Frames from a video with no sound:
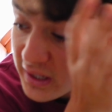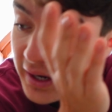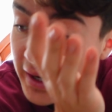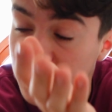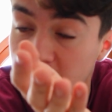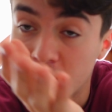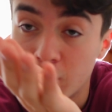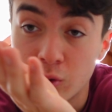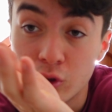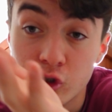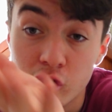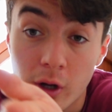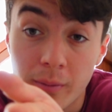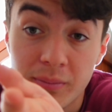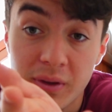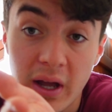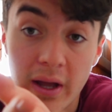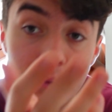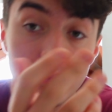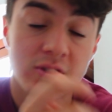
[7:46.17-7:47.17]
that I do
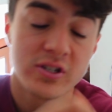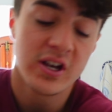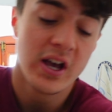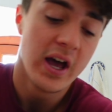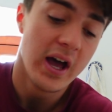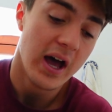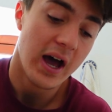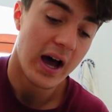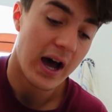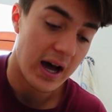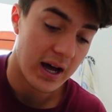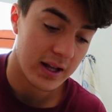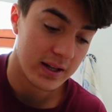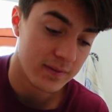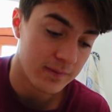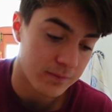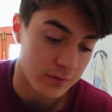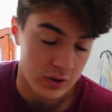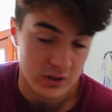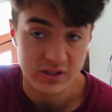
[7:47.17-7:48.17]
sometimes.
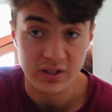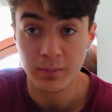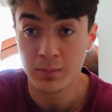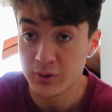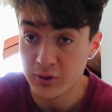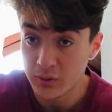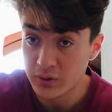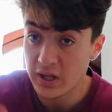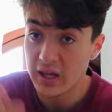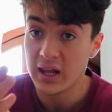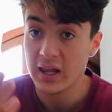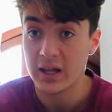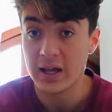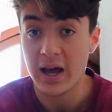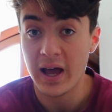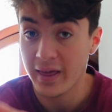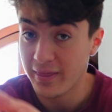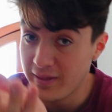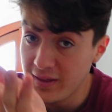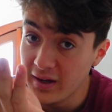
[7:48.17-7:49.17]
And for example, today
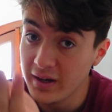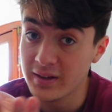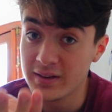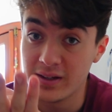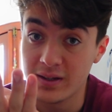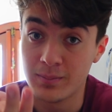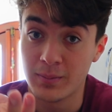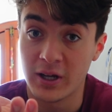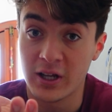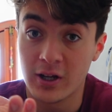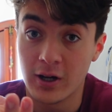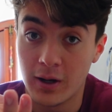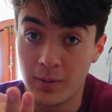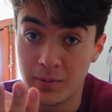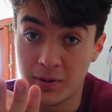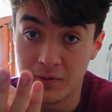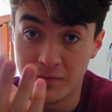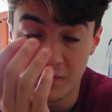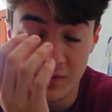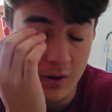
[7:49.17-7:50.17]
I didn't did my
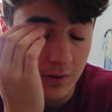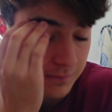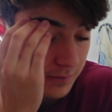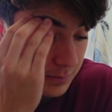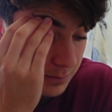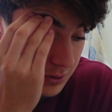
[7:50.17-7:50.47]
cup of coffee,